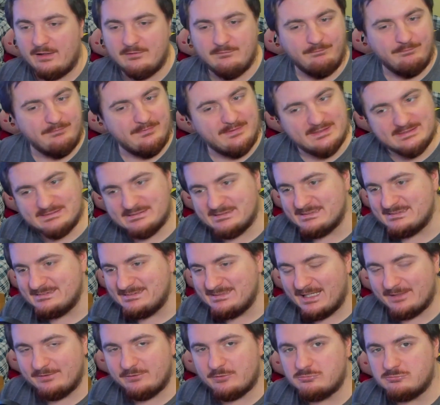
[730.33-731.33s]
this is
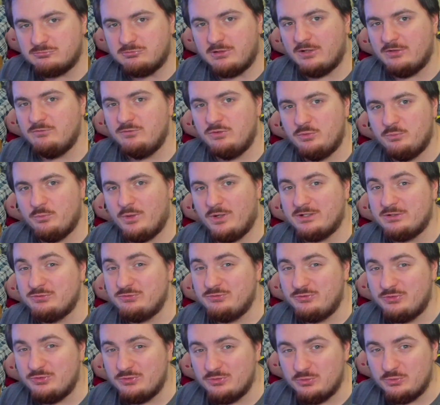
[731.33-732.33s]
not the route you want to
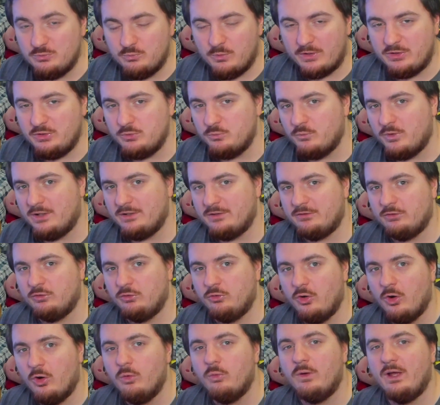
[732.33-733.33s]
do, where you want to
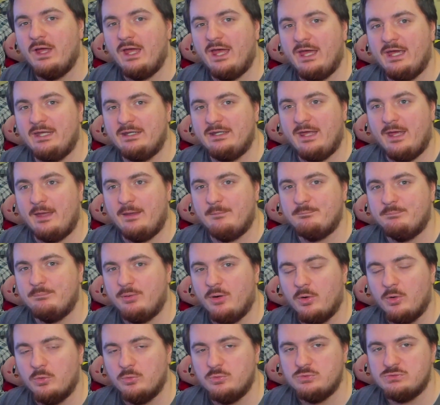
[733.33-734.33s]
go ahead and
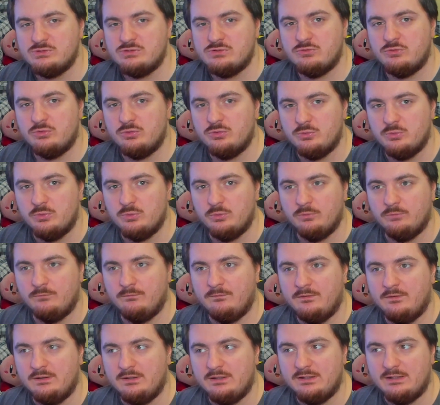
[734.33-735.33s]
post to
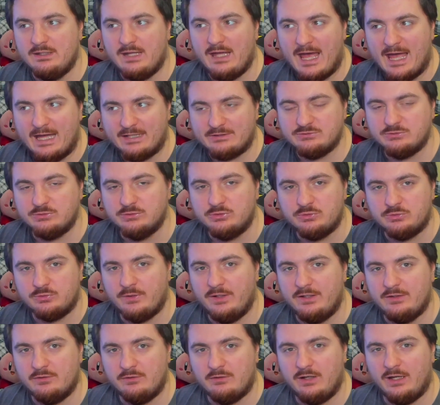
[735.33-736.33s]
the actual
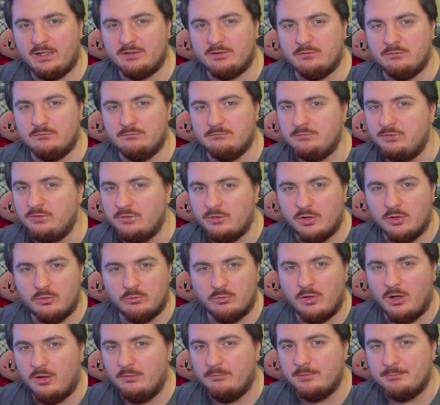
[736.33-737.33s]
creator and, you know,
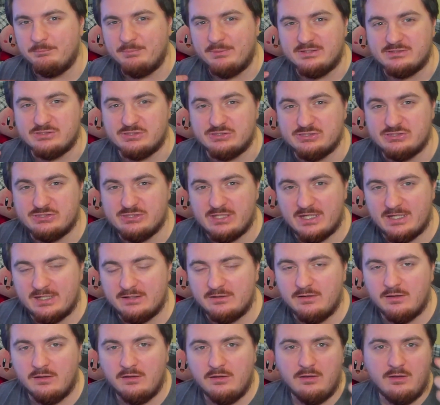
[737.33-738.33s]
call him a piece of
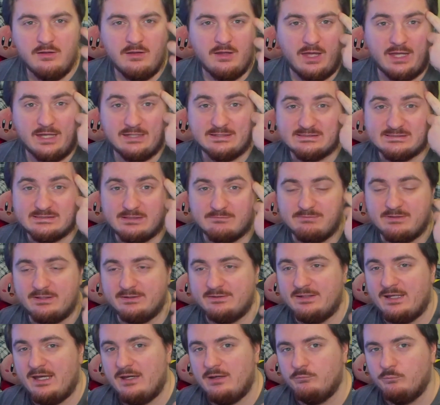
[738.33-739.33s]
shit and stuff
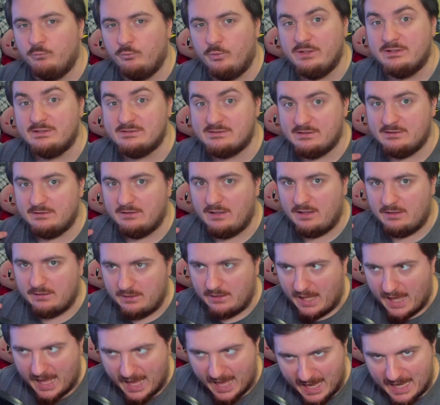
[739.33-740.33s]
like that, which
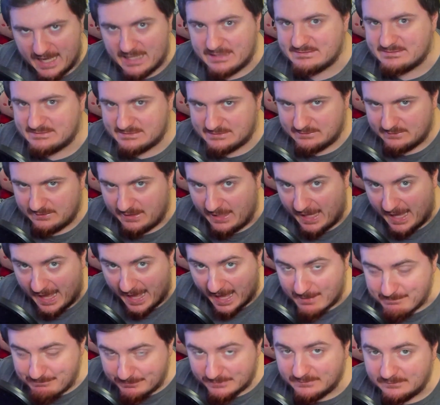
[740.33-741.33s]
has
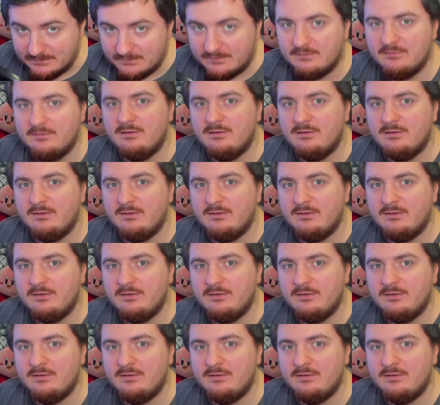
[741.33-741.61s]
happened